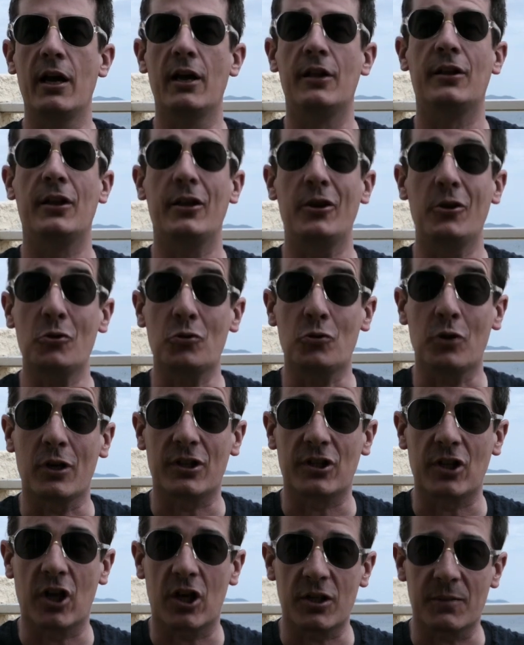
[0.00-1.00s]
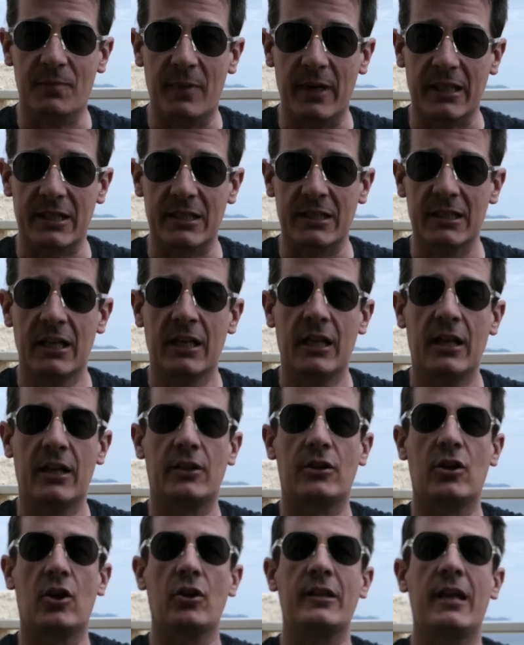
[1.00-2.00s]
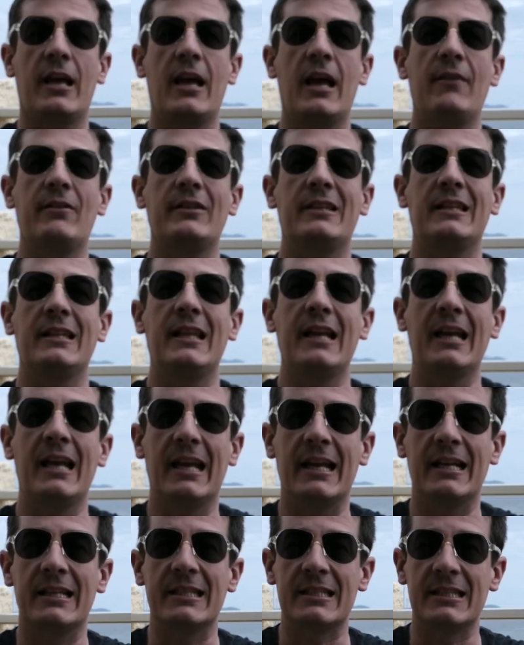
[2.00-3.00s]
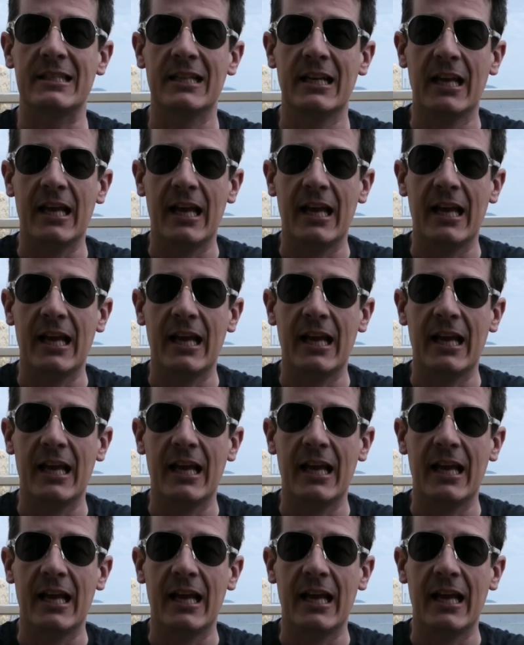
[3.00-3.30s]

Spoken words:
the usual suspects don't have it in their hands,